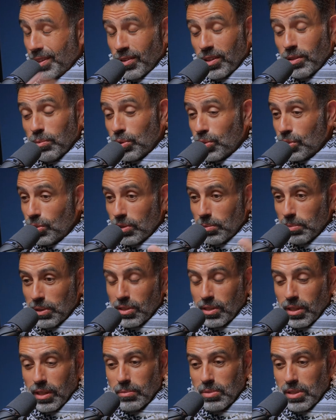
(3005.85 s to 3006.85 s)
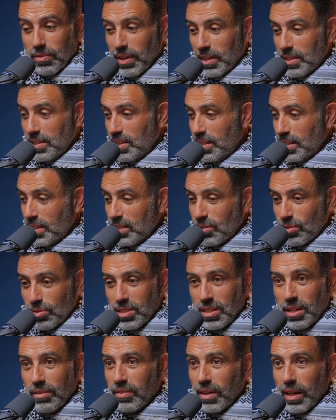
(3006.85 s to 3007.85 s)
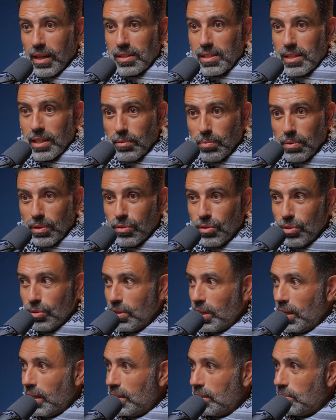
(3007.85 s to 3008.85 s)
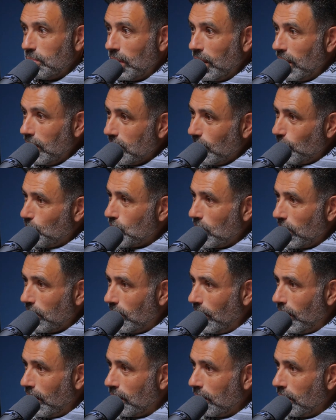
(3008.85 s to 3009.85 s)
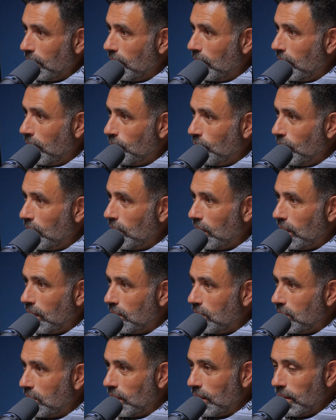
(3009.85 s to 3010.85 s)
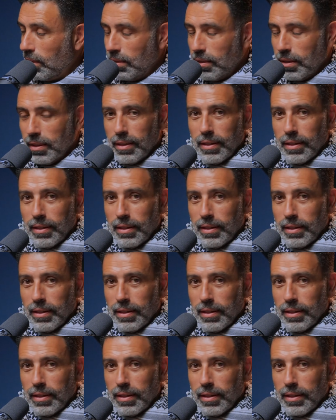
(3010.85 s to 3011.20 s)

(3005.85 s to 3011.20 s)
I read the book 2 and a bit times. I've had 6 or 7 hours sleep in 2 days. My head's upside down. I'm reading this shit.